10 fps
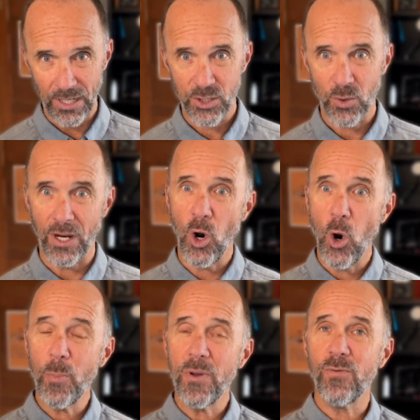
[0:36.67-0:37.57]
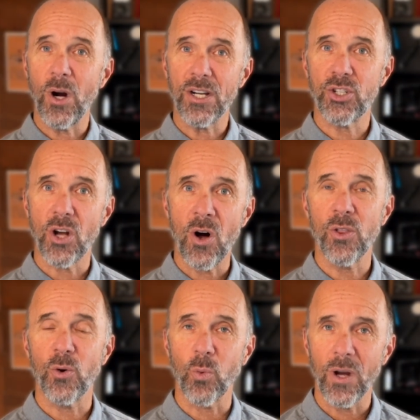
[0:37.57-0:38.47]
So I hope you've watched all
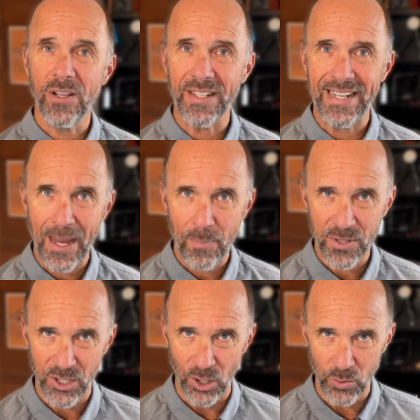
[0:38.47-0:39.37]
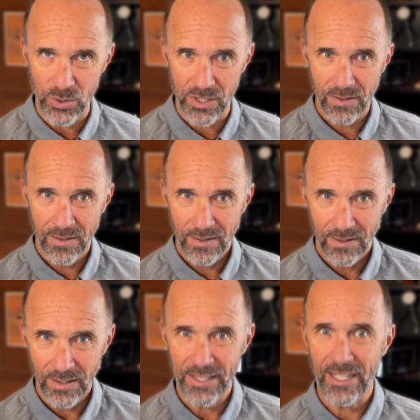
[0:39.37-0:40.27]
the relevant episodes,
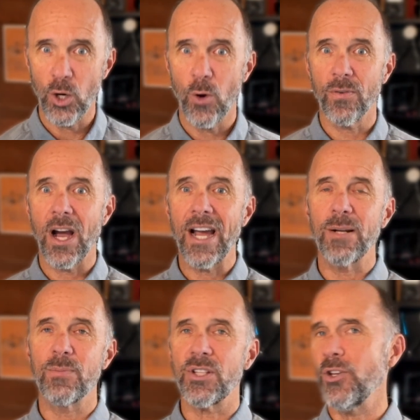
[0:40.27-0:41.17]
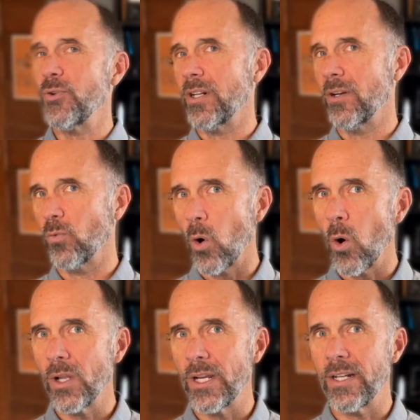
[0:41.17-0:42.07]
right, that go over items that you can
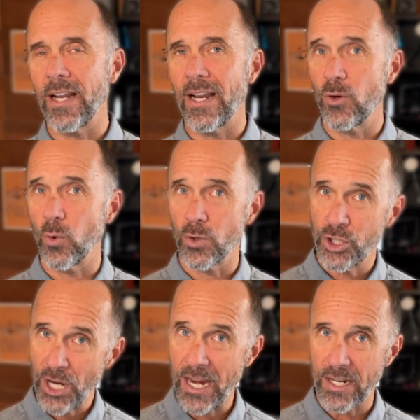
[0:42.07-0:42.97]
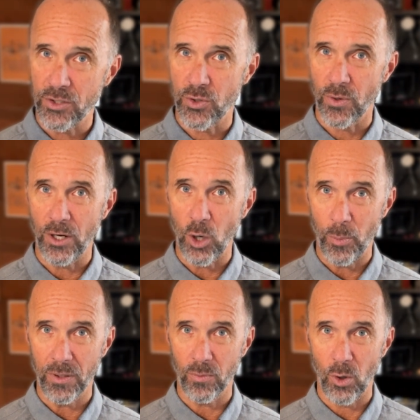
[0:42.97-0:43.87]
enroll in and or change during open
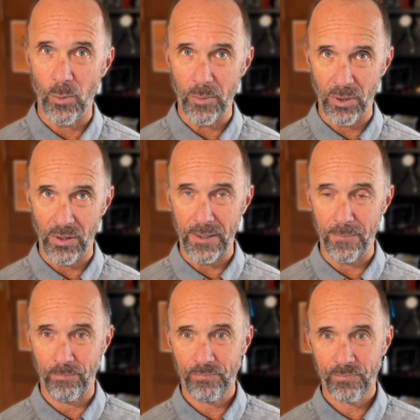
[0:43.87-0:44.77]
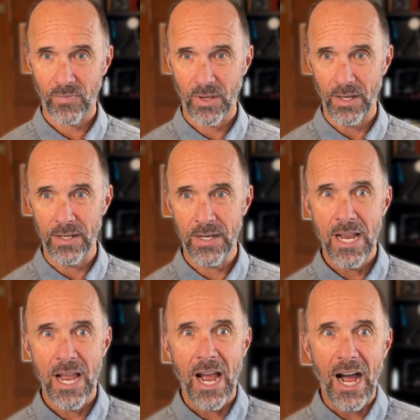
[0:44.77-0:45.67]
enrollment period. Okay?
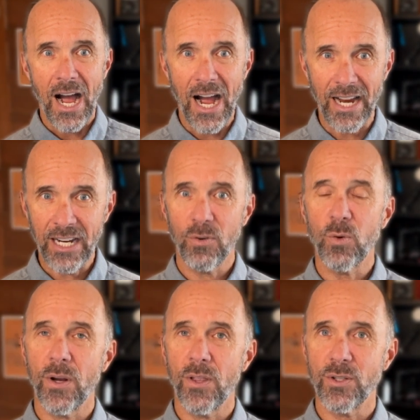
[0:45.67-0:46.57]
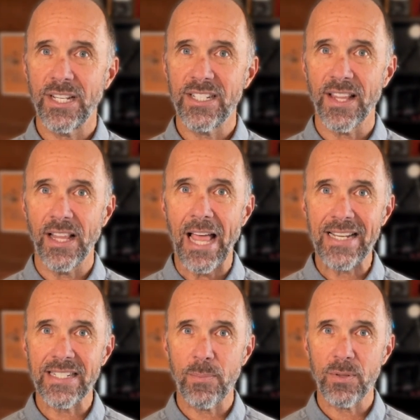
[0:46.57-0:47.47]
I covered one of those things in the
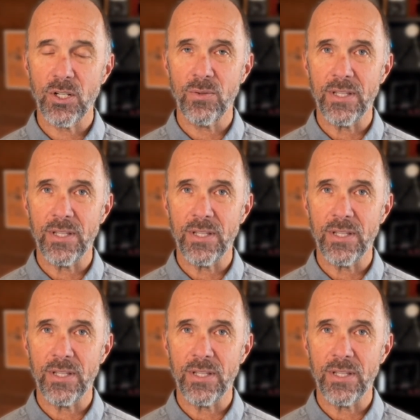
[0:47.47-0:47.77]
last episode.